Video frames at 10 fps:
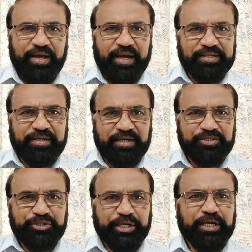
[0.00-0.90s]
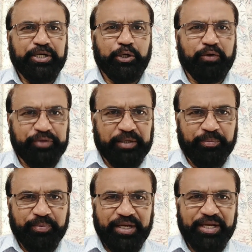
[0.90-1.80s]
and there are 300 of
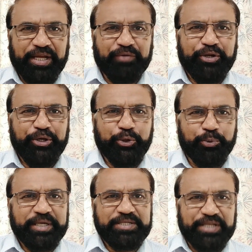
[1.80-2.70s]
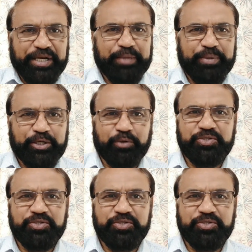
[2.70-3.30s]
them in every cubic centimeter of